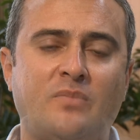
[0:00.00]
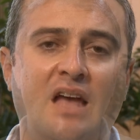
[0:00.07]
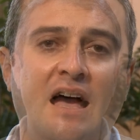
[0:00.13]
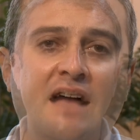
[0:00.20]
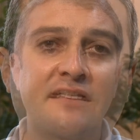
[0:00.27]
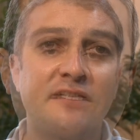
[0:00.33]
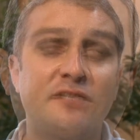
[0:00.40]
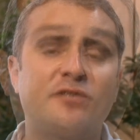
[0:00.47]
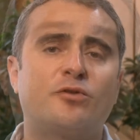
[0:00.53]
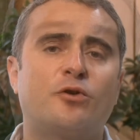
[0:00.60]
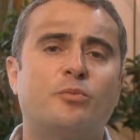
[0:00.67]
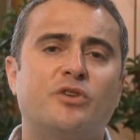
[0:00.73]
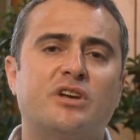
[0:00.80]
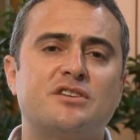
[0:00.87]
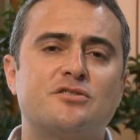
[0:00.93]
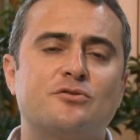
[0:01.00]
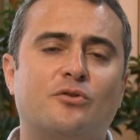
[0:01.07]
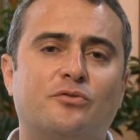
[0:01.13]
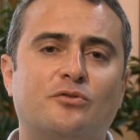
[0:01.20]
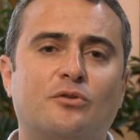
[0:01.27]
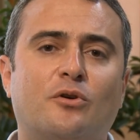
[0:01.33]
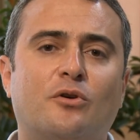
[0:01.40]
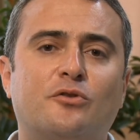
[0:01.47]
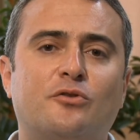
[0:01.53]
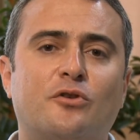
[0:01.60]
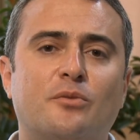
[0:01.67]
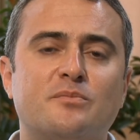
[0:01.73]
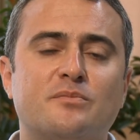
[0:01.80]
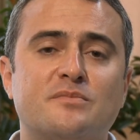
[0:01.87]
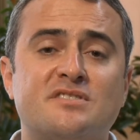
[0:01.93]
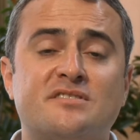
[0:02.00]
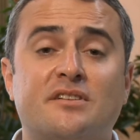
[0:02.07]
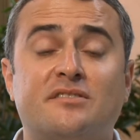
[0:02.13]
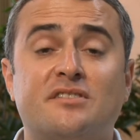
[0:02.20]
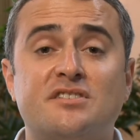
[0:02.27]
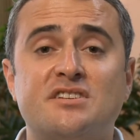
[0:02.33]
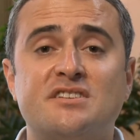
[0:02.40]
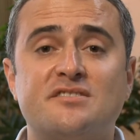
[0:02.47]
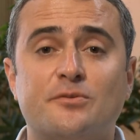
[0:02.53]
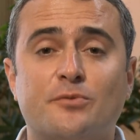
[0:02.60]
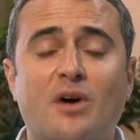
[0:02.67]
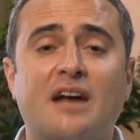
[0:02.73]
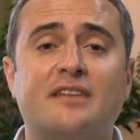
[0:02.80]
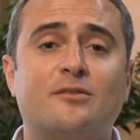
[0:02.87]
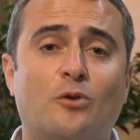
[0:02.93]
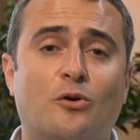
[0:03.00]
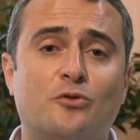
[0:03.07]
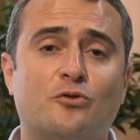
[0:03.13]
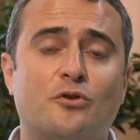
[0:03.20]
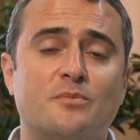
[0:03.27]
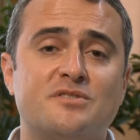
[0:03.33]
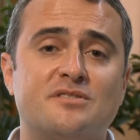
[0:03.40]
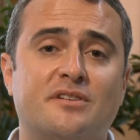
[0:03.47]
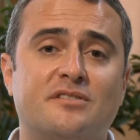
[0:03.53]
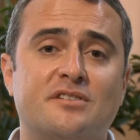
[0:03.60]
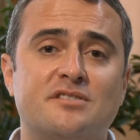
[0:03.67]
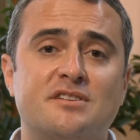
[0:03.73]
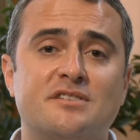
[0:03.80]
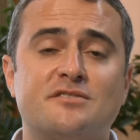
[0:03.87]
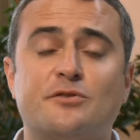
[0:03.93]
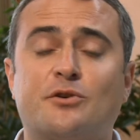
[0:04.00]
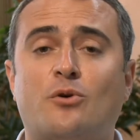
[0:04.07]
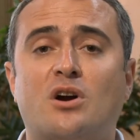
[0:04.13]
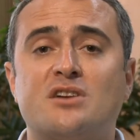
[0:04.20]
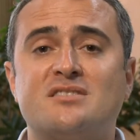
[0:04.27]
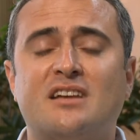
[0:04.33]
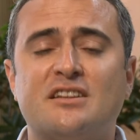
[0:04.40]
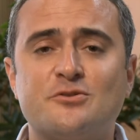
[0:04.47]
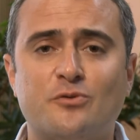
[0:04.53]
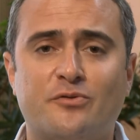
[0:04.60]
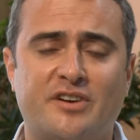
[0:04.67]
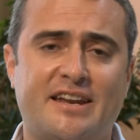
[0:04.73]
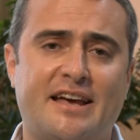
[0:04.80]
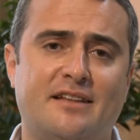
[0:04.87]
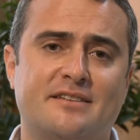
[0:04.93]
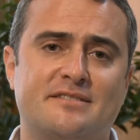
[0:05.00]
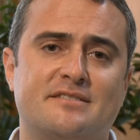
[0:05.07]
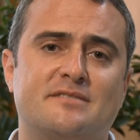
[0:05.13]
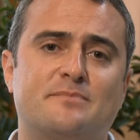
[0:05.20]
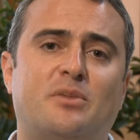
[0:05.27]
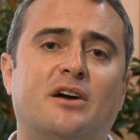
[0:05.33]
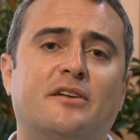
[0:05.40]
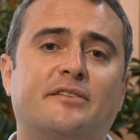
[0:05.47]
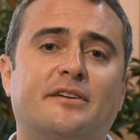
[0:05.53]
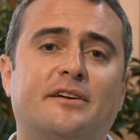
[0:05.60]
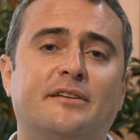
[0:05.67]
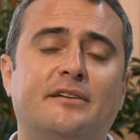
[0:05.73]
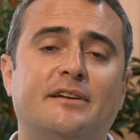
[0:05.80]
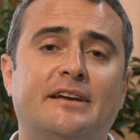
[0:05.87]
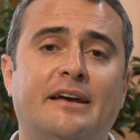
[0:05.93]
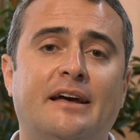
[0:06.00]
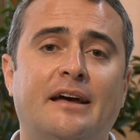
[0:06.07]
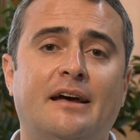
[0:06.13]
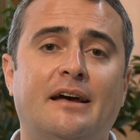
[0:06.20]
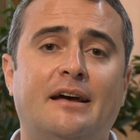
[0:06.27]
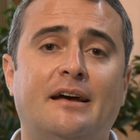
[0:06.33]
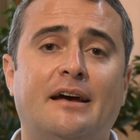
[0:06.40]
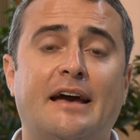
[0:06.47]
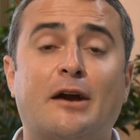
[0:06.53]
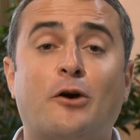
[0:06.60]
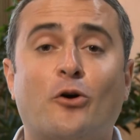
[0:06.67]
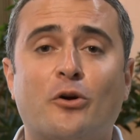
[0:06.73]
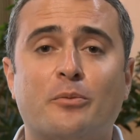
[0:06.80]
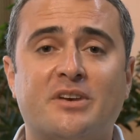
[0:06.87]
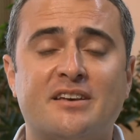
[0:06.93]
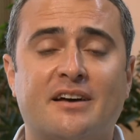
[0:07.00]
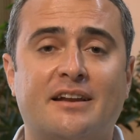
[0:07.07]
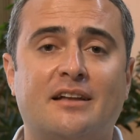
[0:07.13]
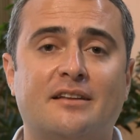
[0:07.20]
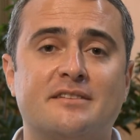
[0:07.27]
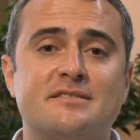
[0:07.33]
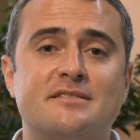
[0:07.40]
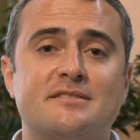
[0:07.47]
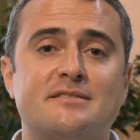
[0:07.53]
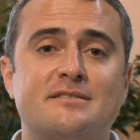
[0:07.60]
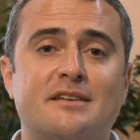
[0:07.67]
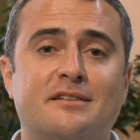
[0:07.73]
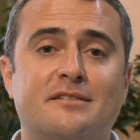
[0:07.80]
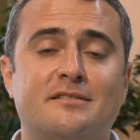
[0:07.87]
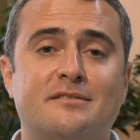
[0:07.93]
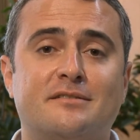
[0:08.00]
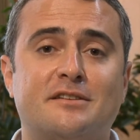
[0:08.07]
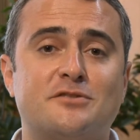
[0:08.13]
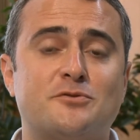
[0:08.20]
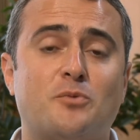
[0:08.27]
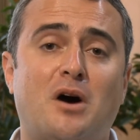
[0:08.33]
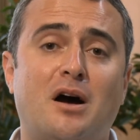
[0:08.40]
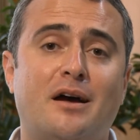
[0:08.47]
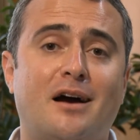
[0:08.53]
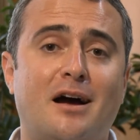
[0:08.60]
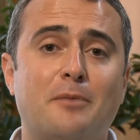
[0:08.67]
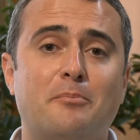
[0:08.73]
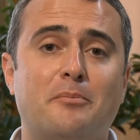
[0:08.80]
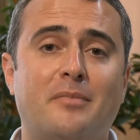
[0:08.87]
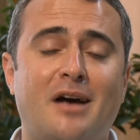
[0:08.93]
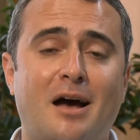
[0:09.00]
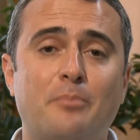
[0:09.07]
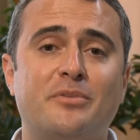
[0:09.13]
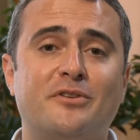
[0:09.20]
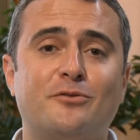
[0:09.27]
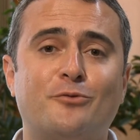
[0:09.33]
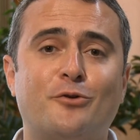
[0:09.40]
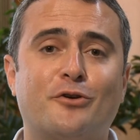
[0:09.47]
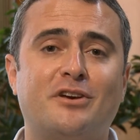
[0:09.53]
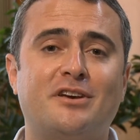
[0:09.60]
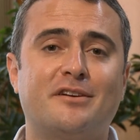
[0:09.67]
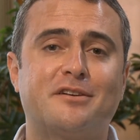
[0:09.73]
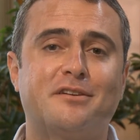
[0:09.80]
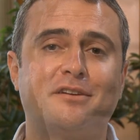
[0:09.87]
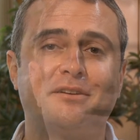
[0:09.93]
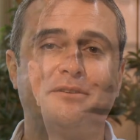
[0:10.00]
And the determination of the long-term strategies, the right long-term strategies, requires lots of analysis, particularly economic analysis, and that's why I'm happy to work here.